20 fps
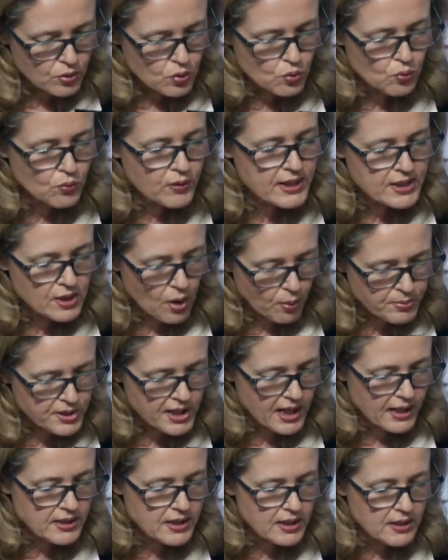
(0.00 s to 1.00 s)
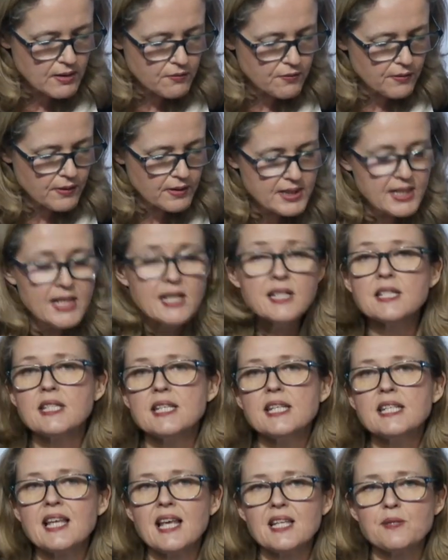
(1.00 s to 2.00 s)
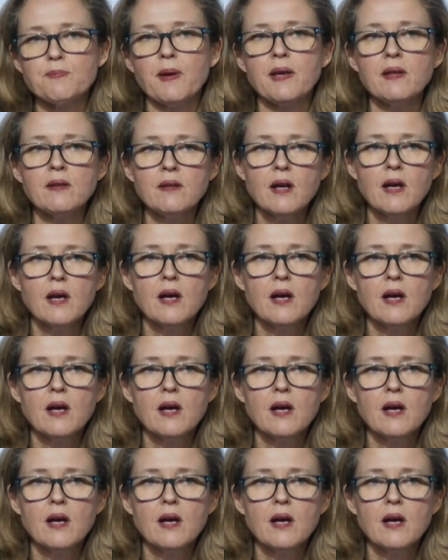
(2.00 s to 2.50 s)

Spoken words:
to this objective, since this has been